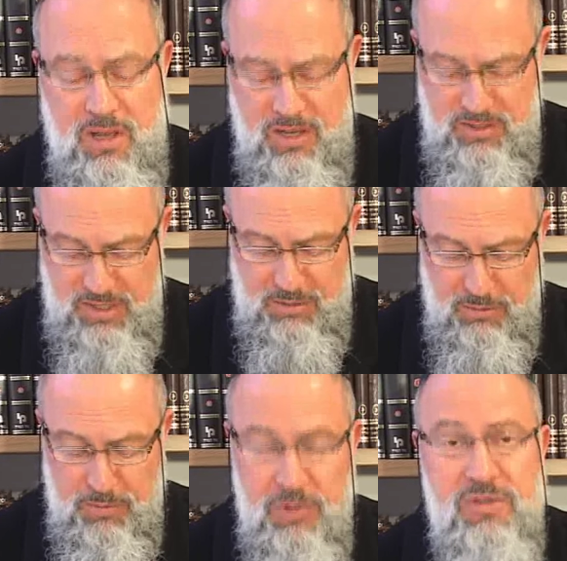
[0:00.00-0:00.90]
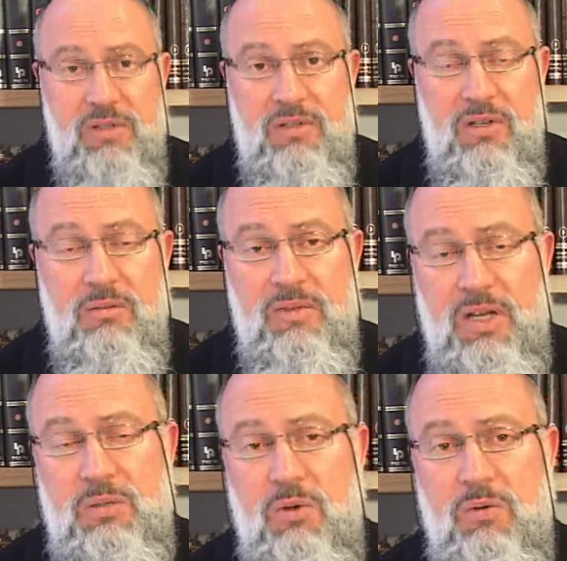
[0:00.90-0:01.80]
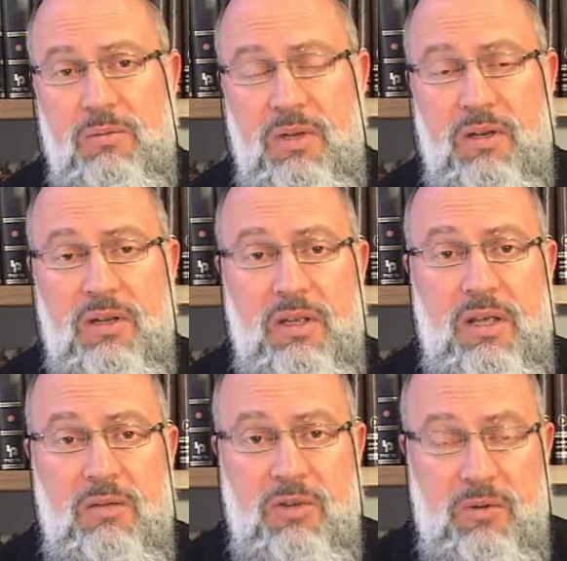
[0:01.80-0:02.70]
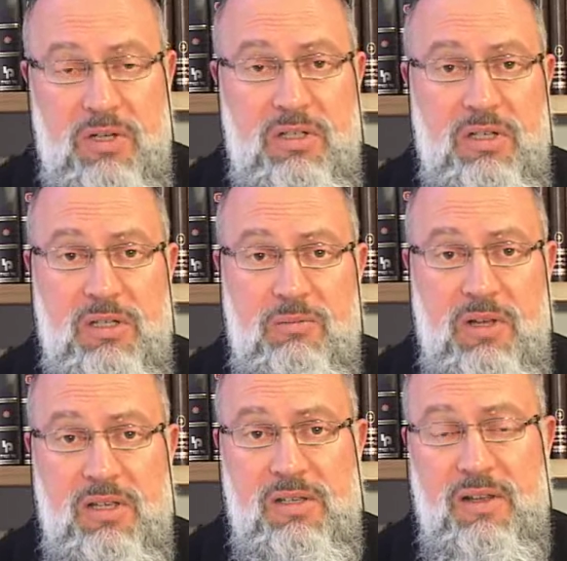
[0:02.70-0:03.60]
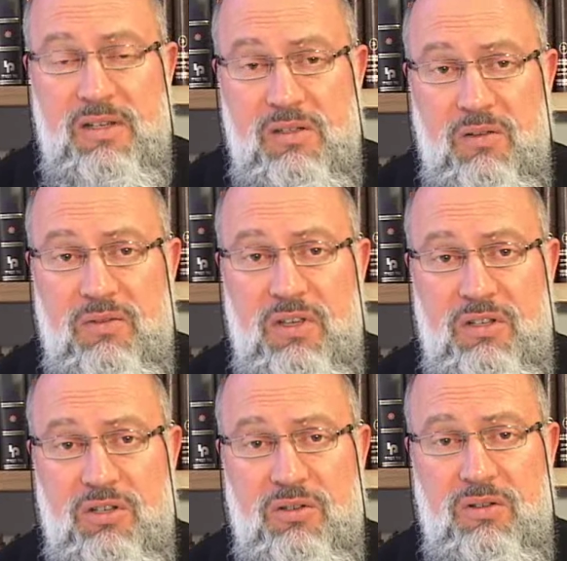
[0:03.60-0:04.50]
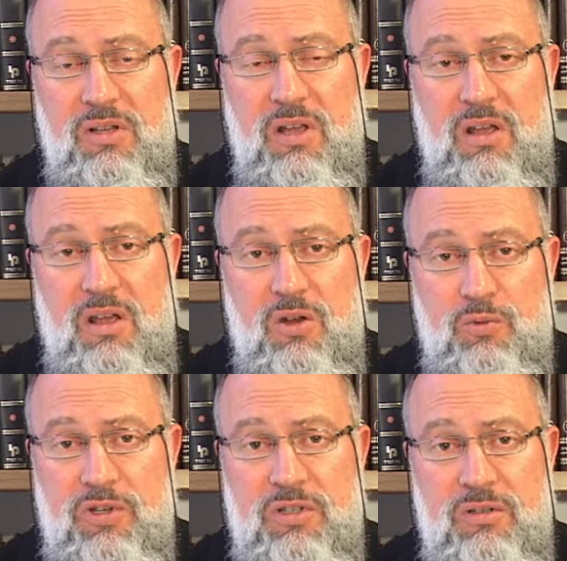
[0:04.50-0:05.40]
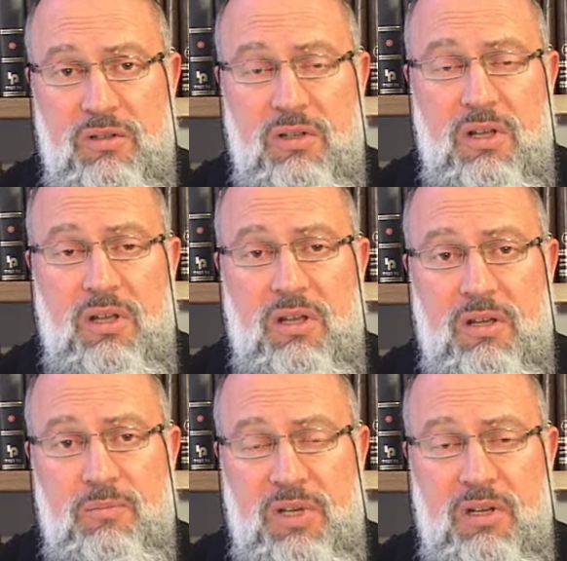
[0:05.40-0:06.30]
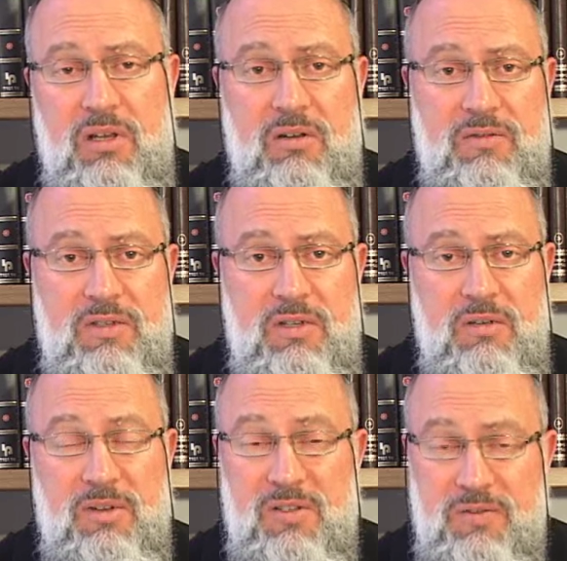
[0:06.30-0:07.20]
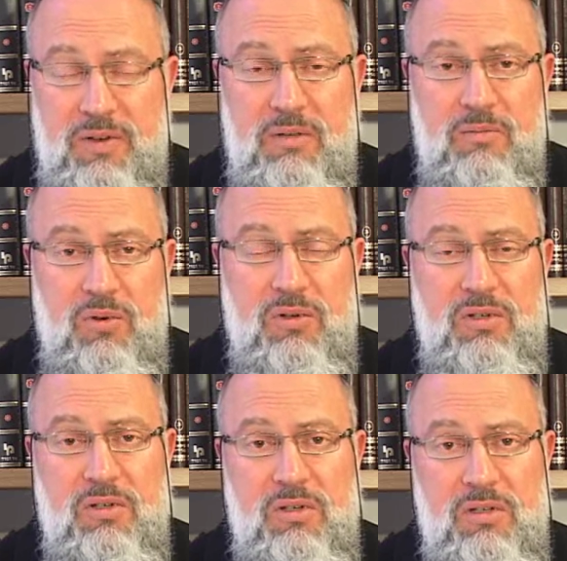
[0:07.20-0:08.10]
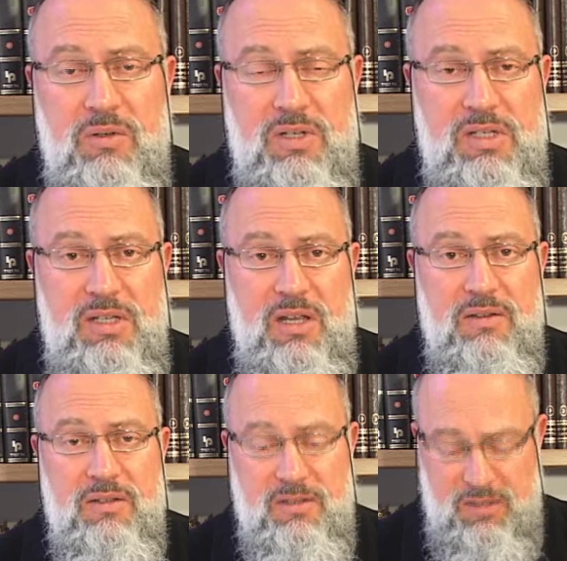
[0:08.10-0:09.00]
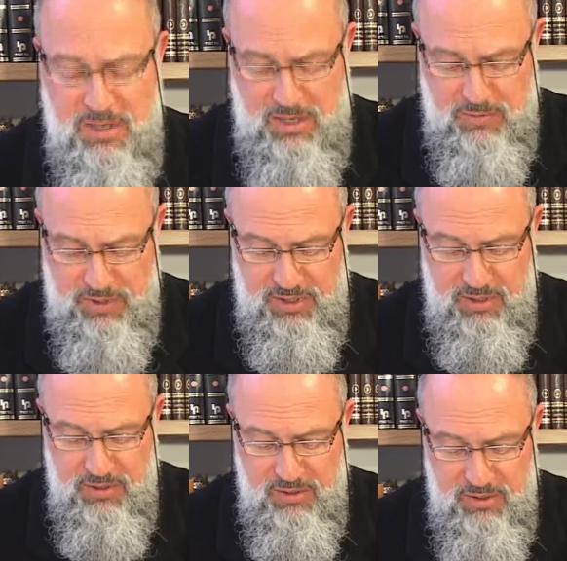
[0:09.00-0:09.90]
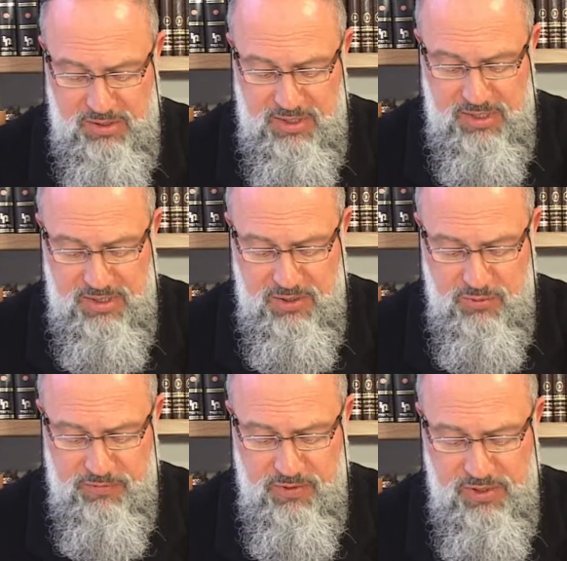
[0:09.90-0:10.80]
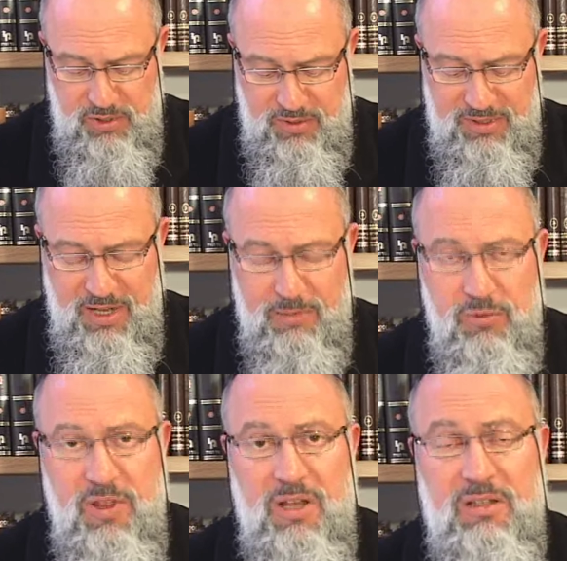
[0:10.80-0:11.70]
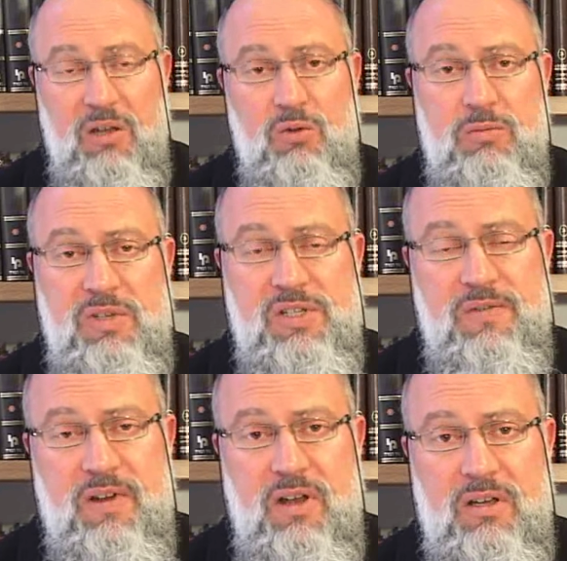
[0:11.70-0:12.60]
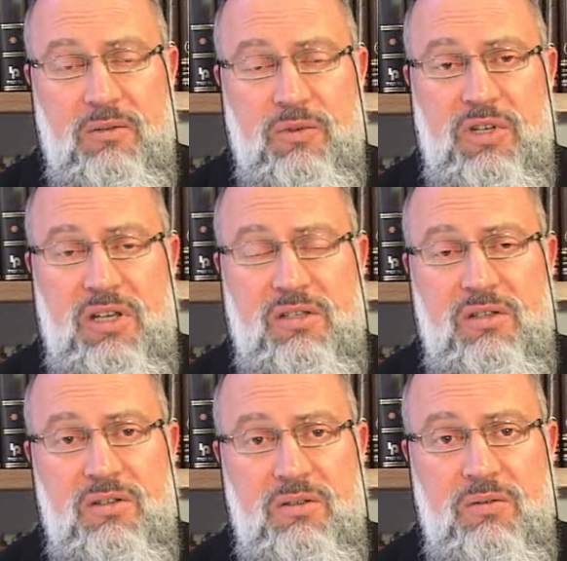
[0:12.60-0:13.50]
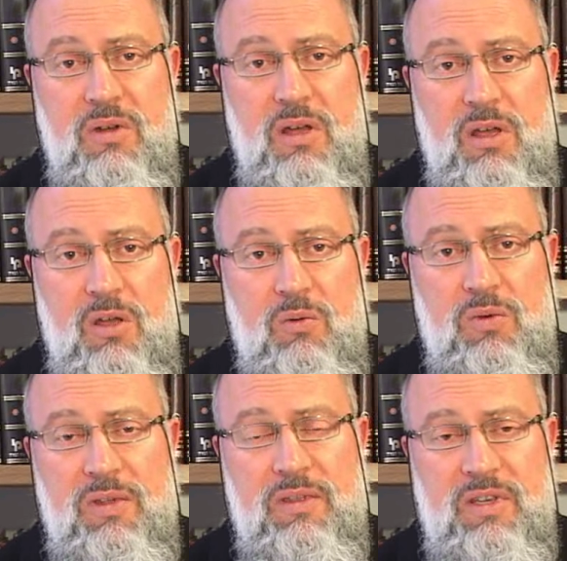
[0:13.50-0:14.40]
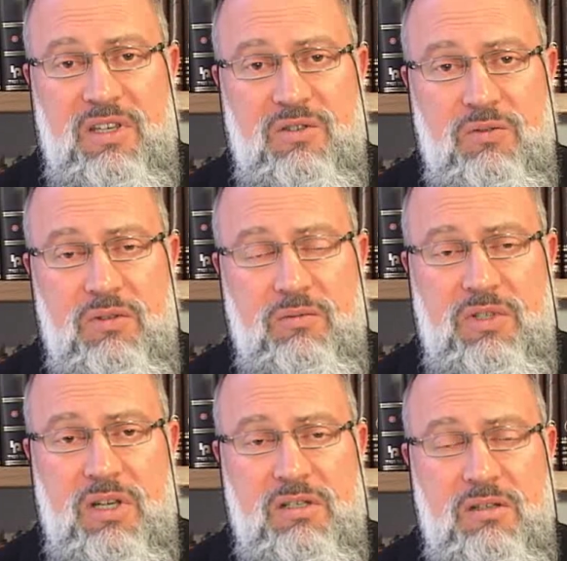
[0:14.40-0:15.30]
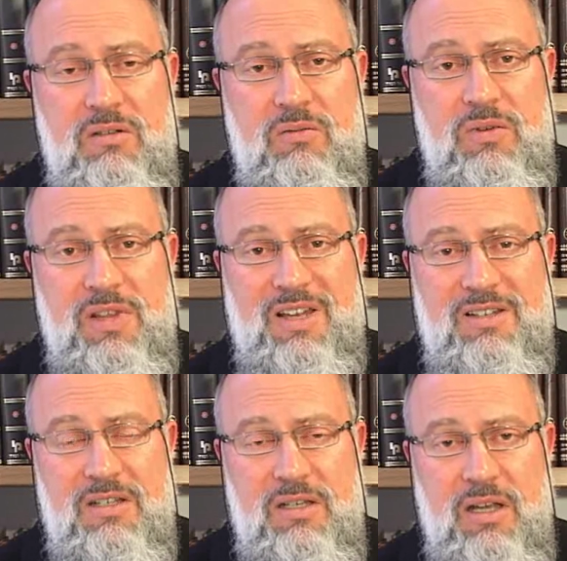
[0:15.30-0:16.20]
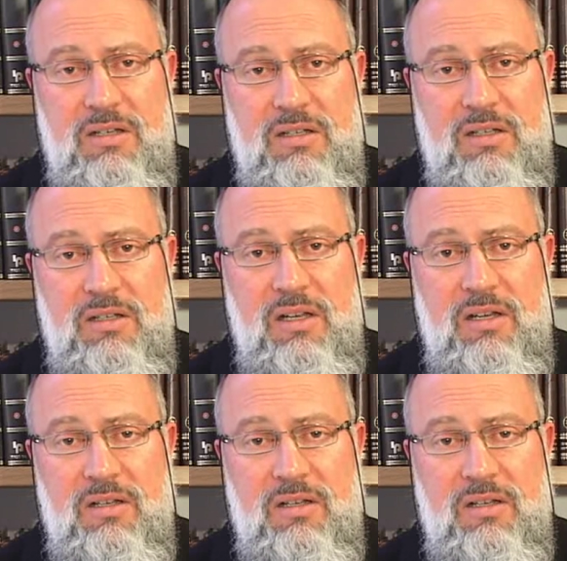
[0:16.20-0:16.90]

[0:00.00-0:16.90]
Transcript: And today when we use the term, that is what we mean. But Rashi explains that is not the initial, original meaning of the term, and it's very important to understand this. Rashi goes on and says, this refers to the Talmud HaTalui Bisvara, which has to do with Iyun, which has to do with understanding,